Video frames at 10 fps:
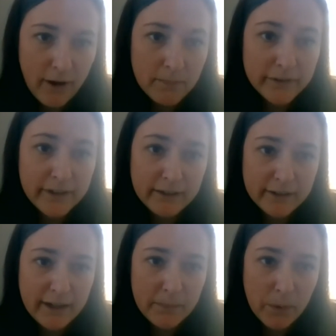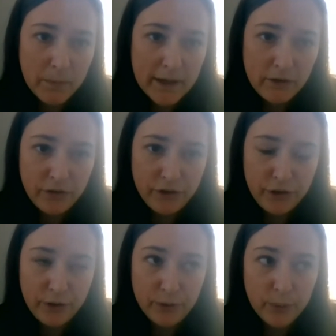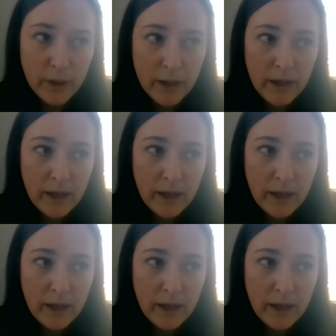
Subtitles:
from sales enablement to